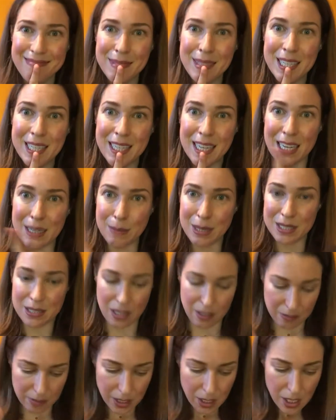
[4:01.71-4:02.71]
getting ahead of myself.
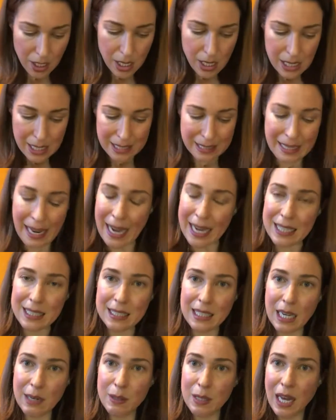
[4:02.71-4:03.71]

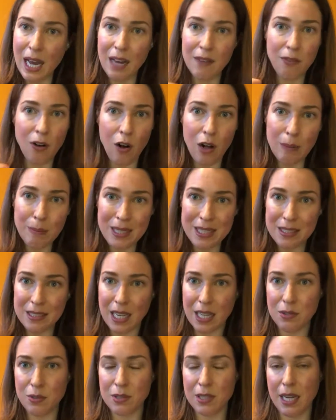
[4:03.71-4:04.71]
Next, I would have all my
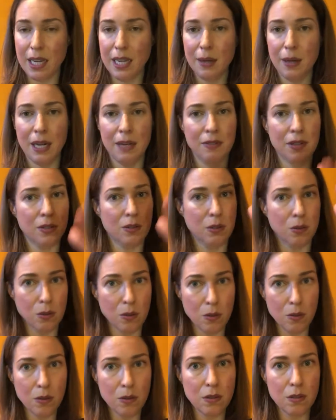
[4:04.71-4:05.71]
schedules. I would have a
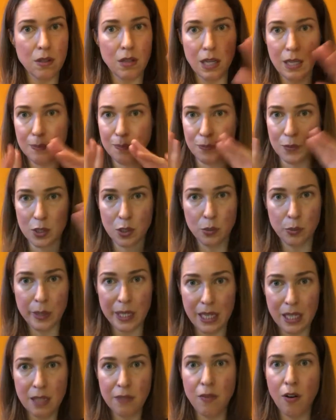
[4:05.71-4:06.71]
whole
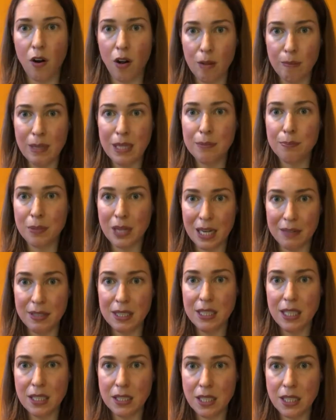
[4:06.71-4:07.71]
grid of all my private
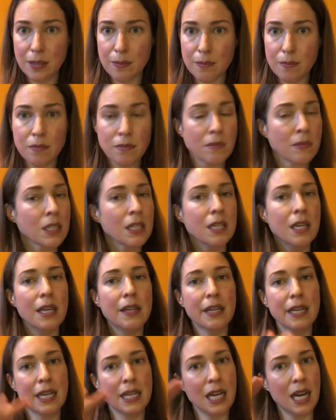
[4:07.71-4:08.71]
teaching, and
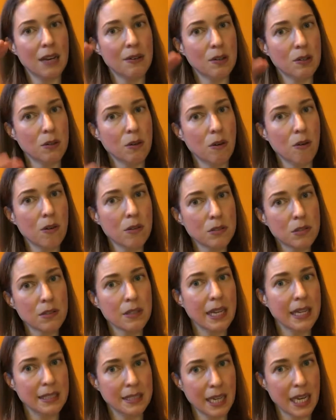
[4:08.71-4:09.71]
then I'd have a whole
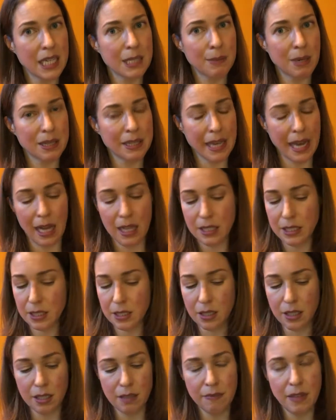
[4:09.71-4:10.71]
9-month
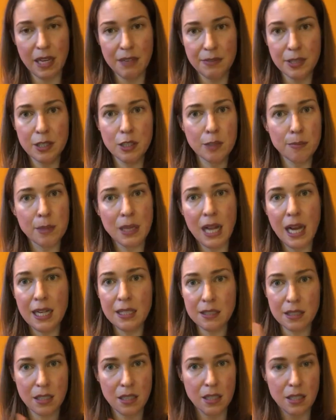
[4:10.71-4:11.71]
calendar of every group
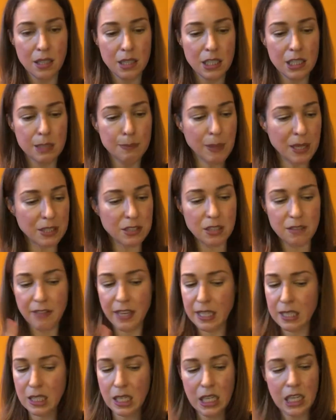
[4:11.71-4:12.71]
class, special
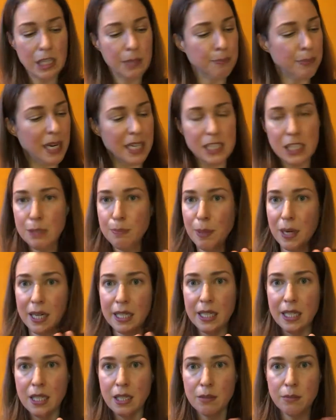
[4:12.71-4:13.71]
event, practice
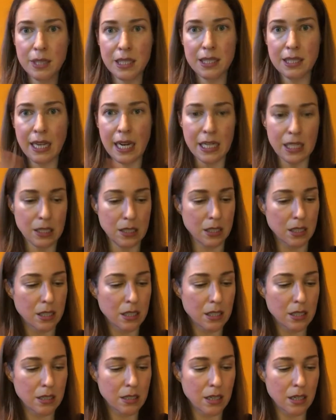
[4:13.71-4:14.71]
party, recital,
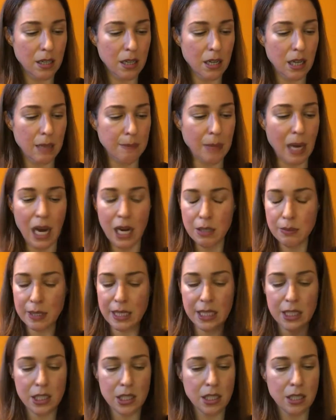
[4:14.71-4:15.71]

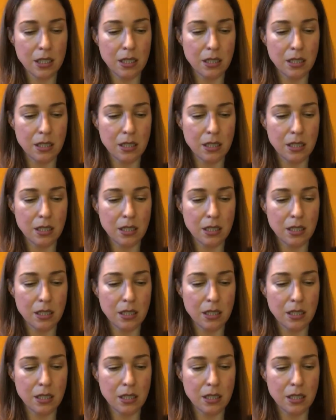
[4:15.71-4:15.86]
outreach,